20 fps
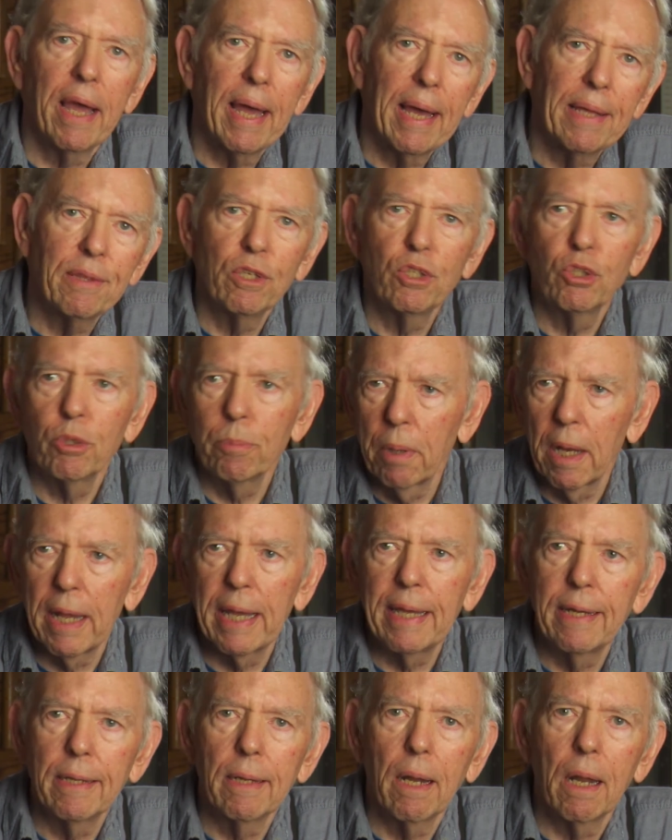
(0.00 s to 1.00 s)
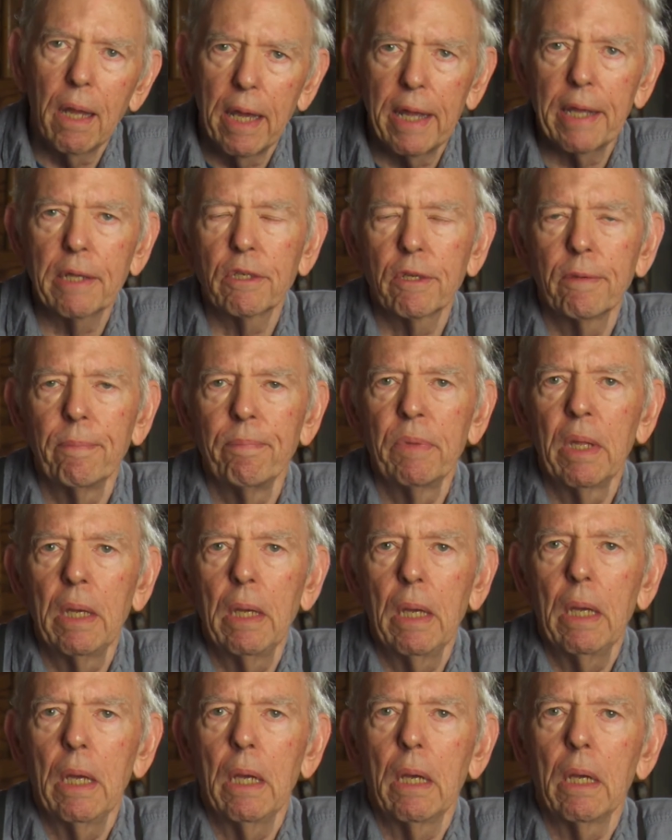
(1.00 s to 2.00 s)
had that you played and liked.
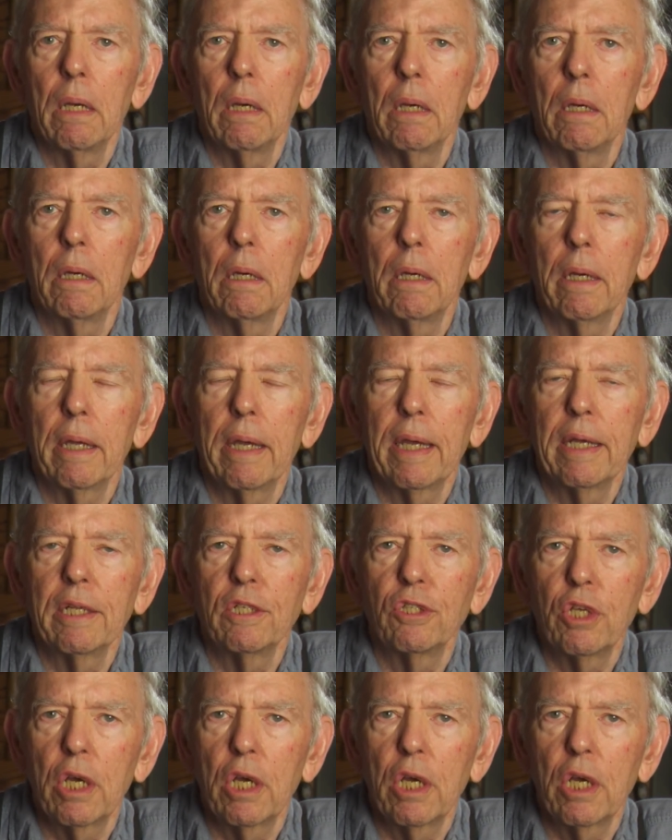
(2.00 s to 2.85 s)
And